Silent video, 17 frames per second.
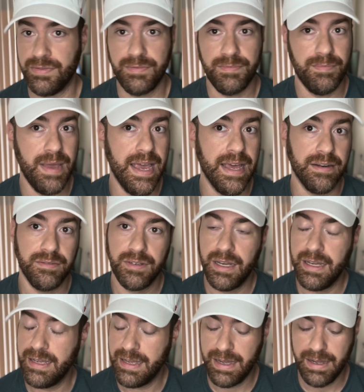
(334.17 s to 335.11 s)
man,
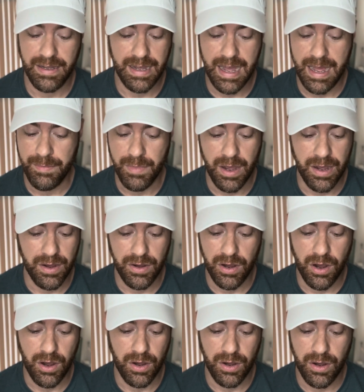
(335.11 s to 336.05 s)
I'm
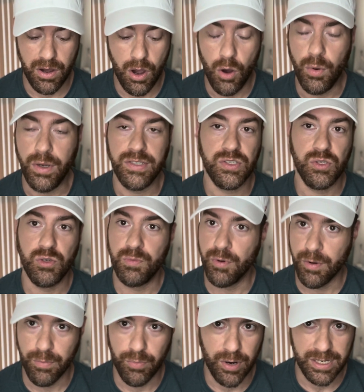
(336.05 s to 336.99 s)
always
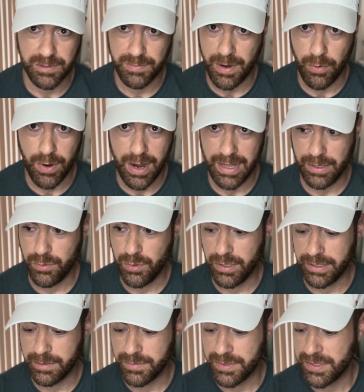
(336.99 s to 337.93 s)
super impressed by Riley
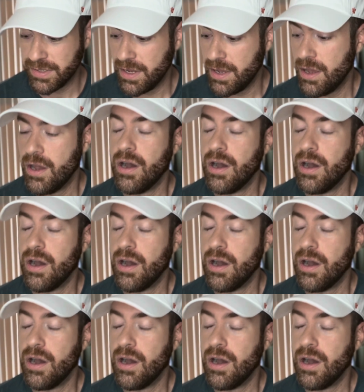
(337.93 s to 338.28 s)
Williams.